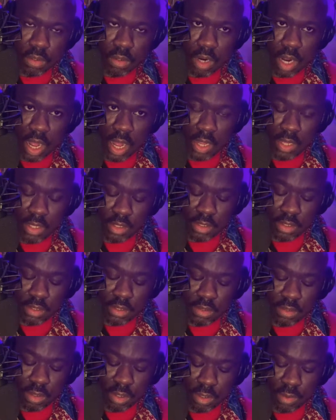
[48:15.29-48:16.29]
or
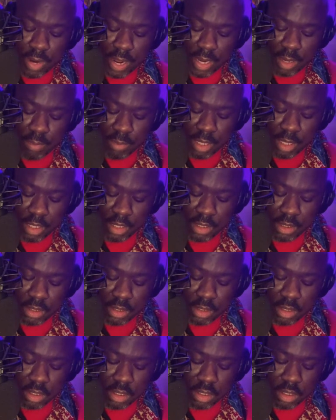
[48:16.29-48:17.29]
aunts, or grandmothers.